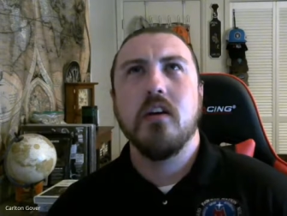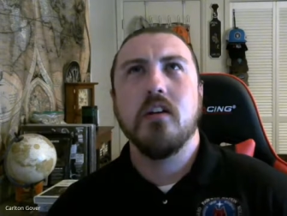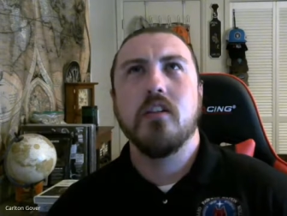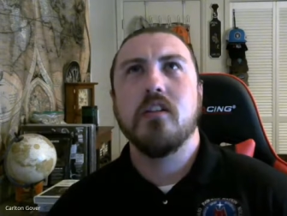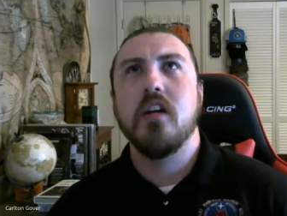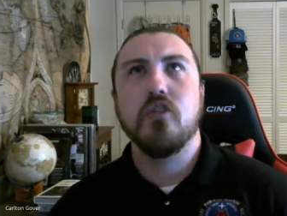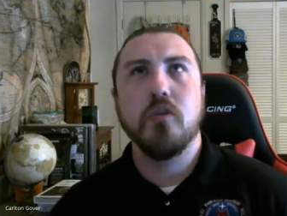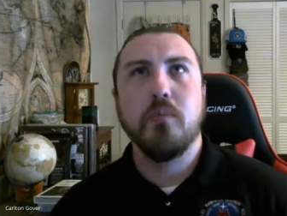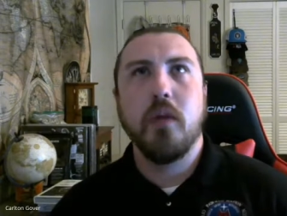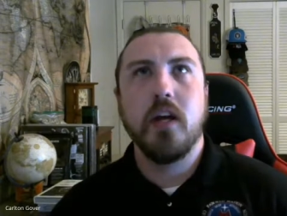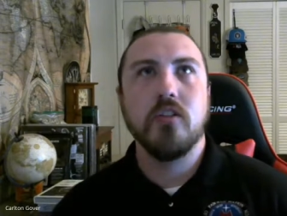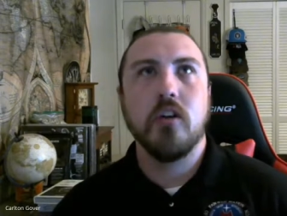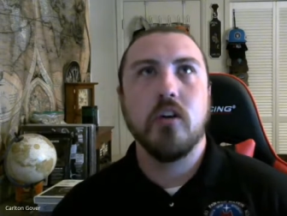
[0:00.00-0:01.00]
Central
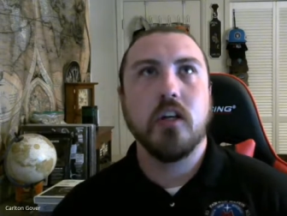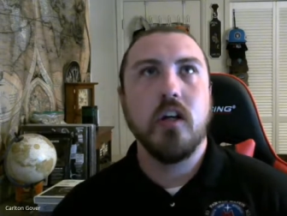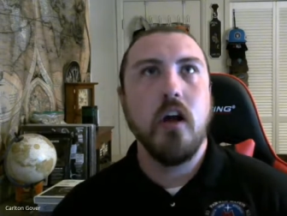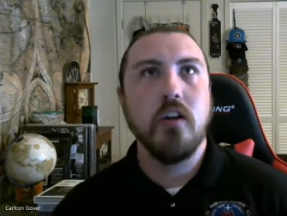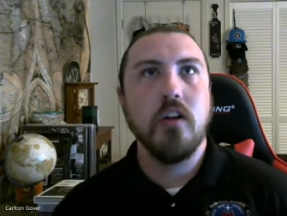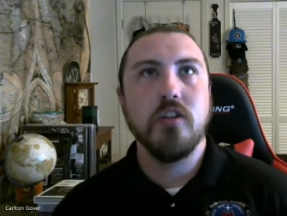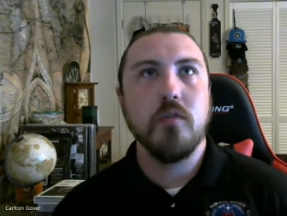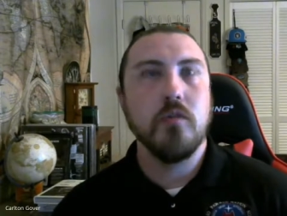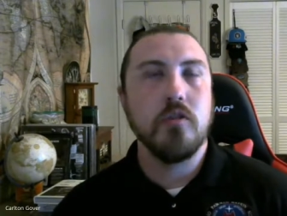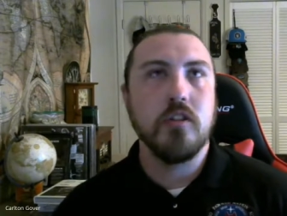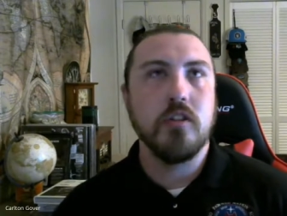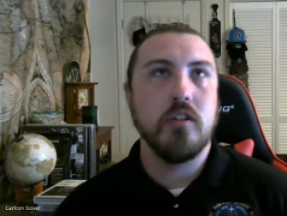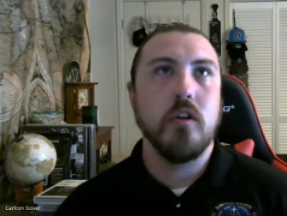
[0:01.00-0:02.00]
Plains Archaeology,
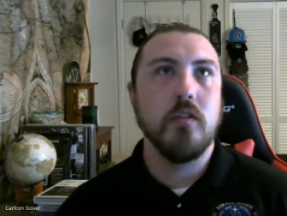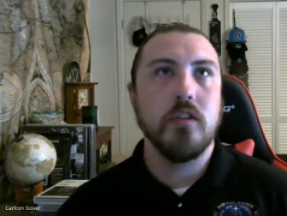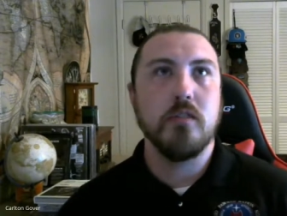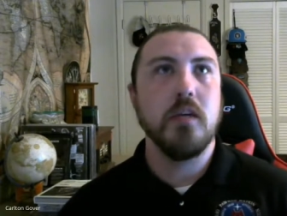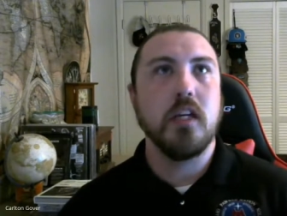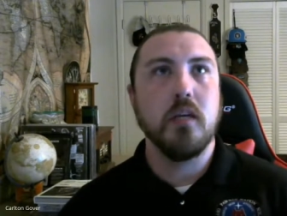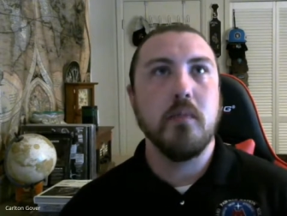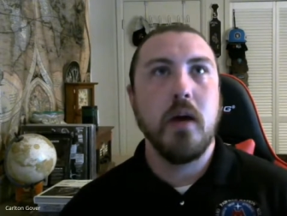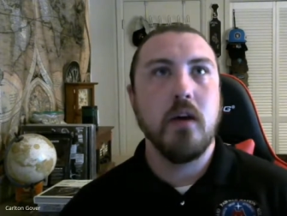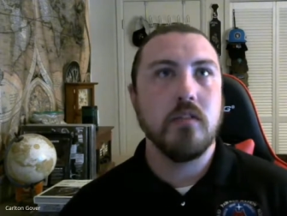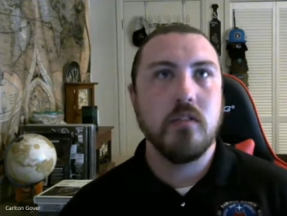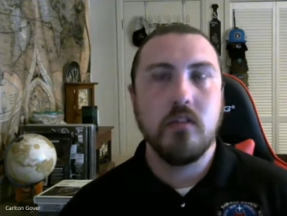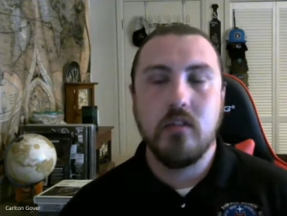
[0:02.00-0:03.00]
which is you know this Mickey
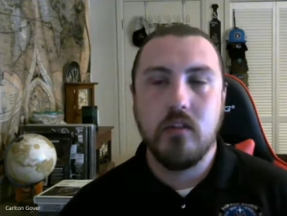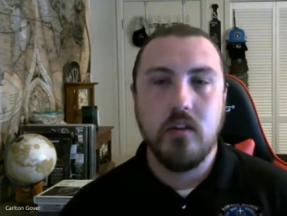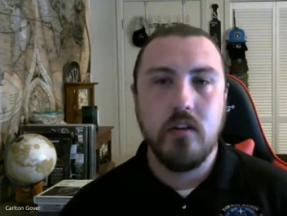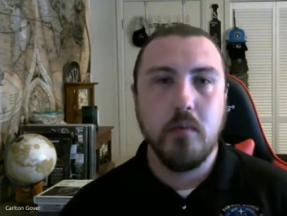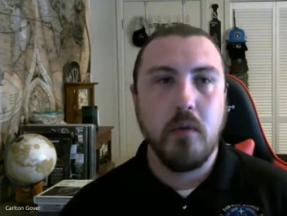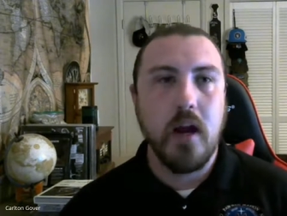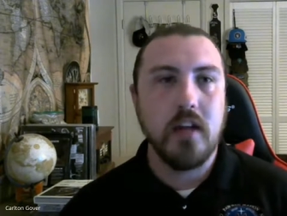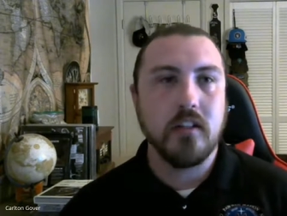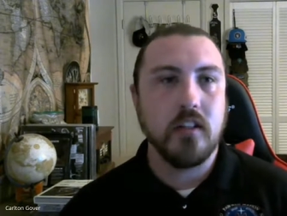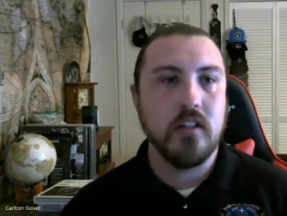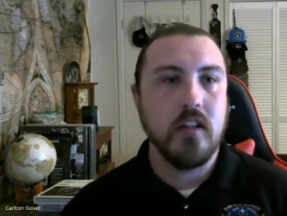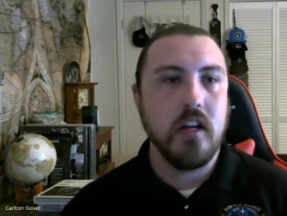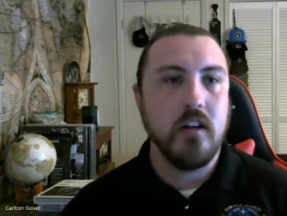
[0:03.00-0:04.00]
Mouse
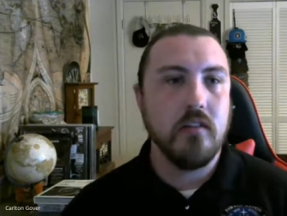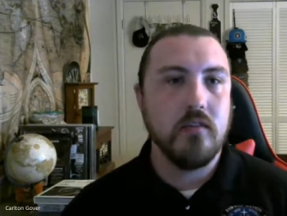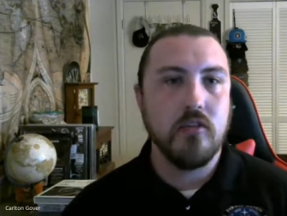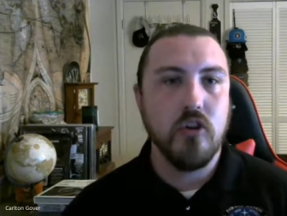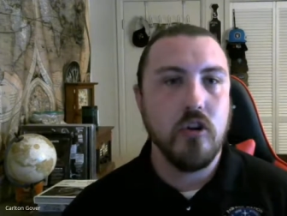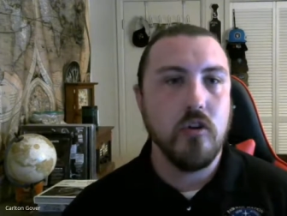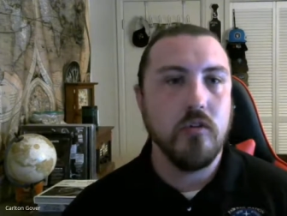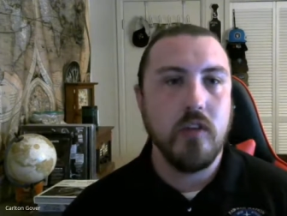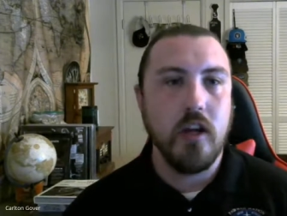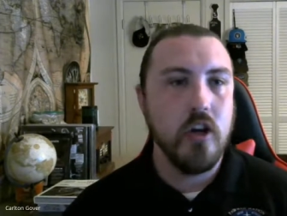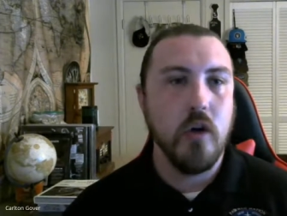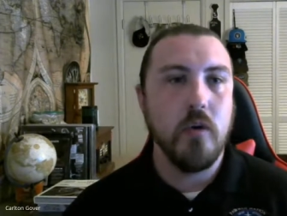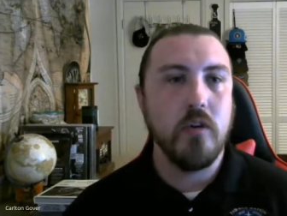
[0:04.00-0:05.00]
Nebraska State Journal
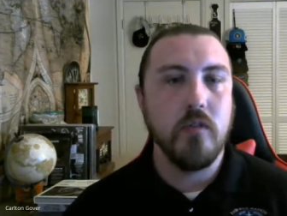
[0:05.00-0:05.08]
that no one